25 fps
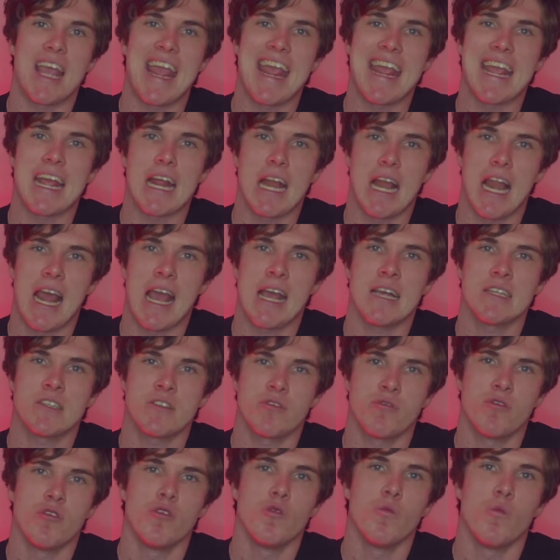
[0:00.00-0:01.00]
a
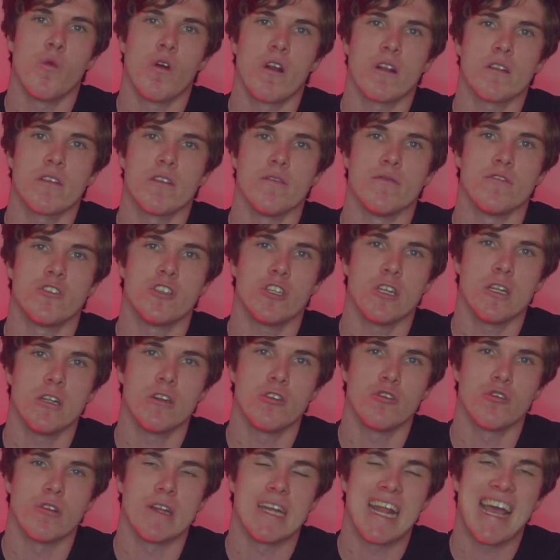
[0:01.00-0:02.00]
classroom worth of
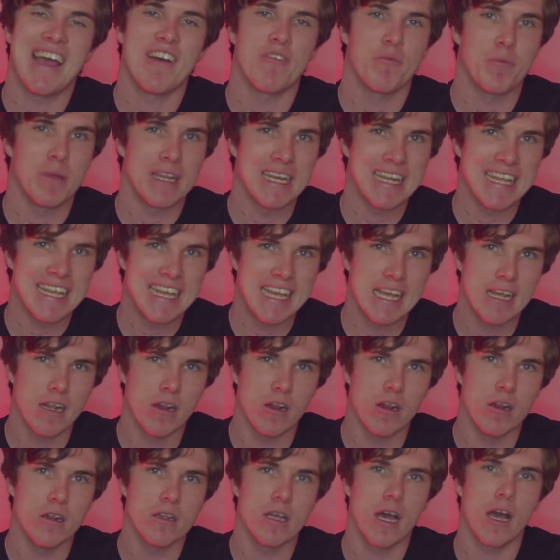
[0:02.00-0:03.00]
children have been
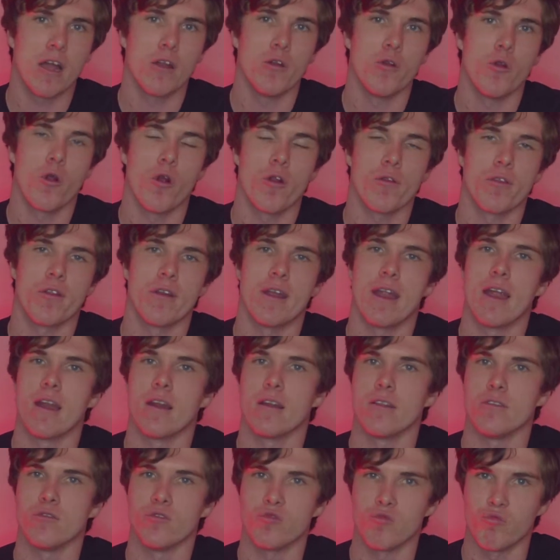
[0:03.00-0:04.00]
killed on Northern
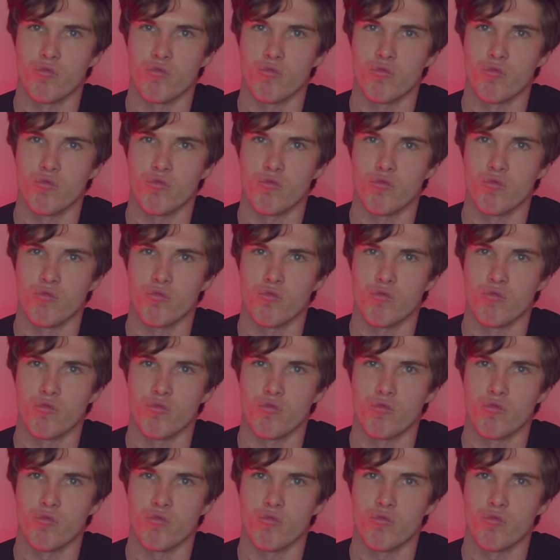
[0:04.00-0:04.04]
Ireland's